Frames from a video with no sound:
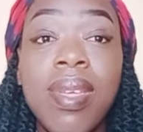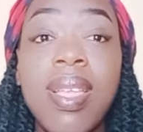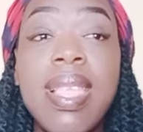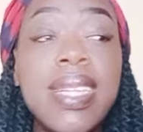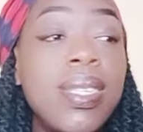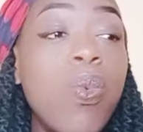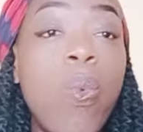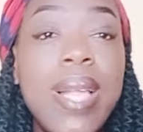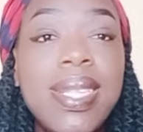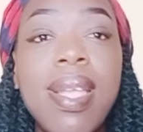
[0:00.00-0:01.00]
Just
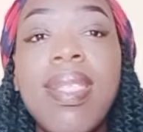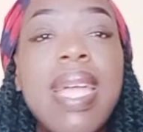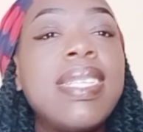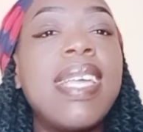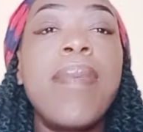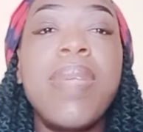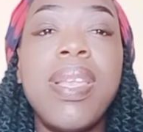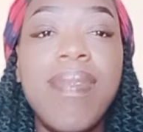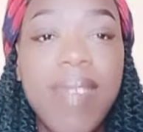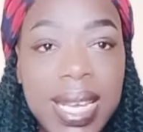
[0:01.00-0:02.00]
wasting their time,
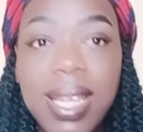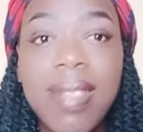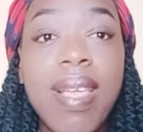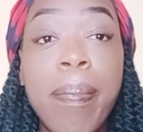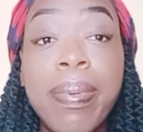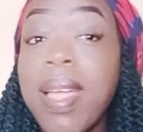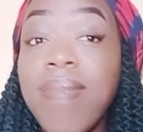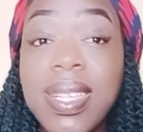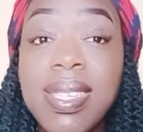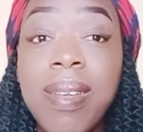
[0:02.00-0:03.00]
invading their
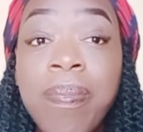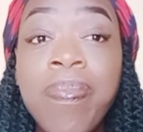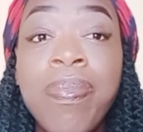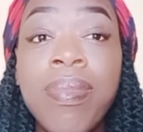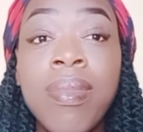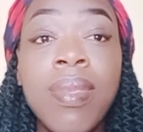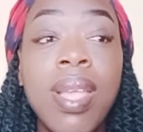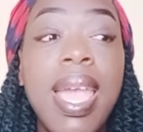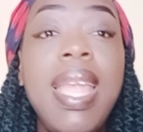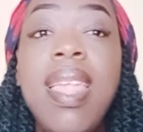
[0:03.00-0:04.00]
privacy
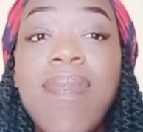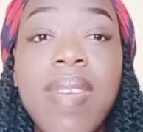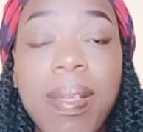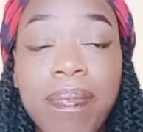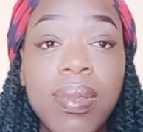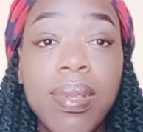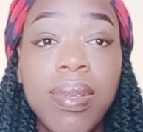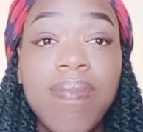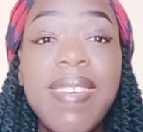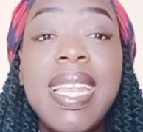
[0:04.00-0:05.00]
and leaving.
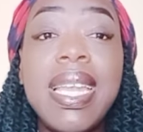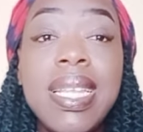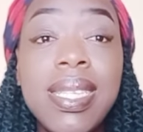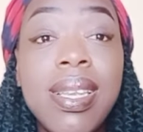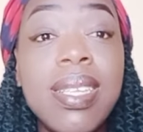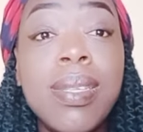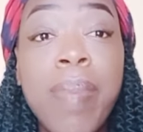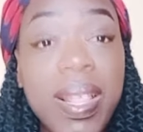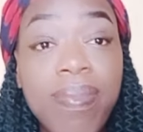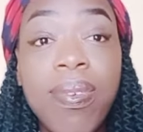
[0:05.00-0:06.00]
Very
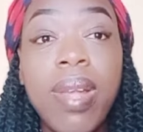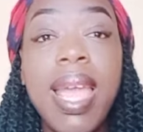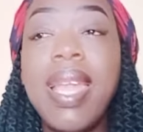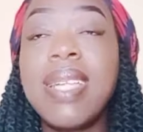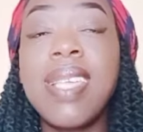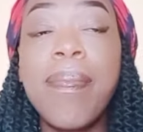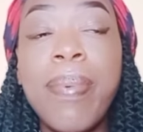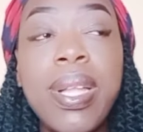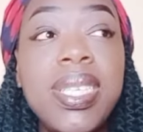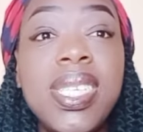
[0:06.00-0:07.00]
disrespectful. And at some
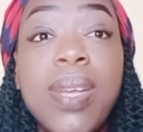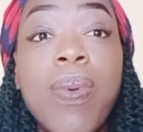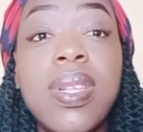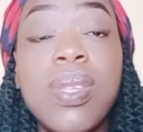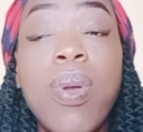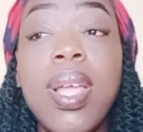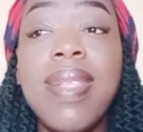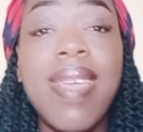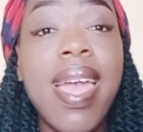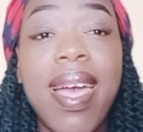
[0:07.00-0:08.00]
point, she was going
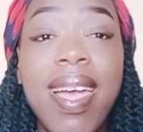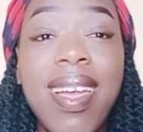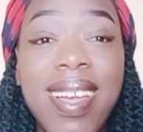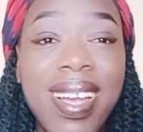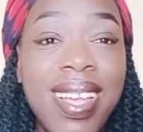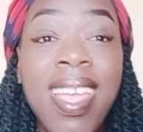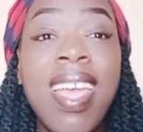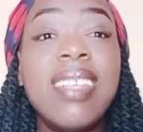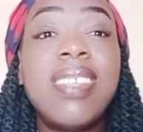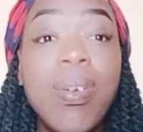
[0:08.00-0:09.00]
there,
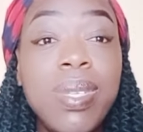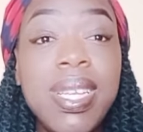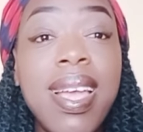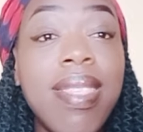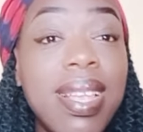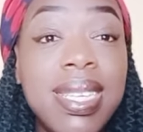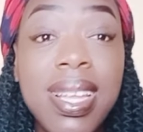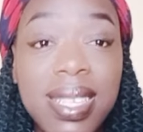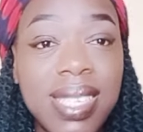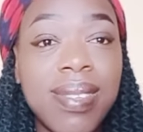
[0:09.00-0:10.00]
shouting at the
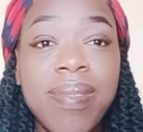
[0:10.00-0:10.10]
tents.